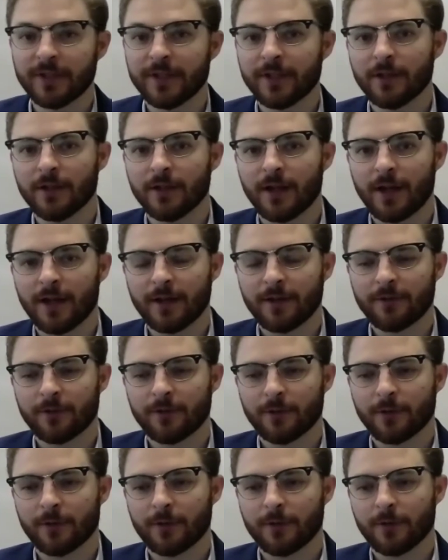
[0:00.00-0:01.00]
legalize
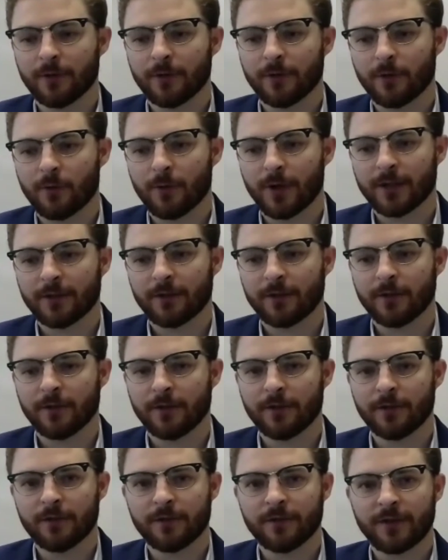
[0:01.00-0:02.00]
or, or correct the
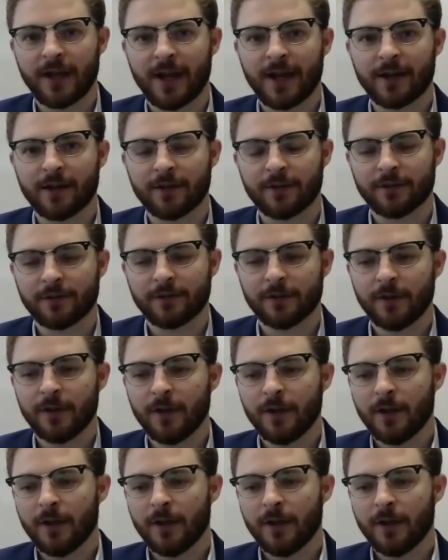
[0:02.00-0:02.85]
status.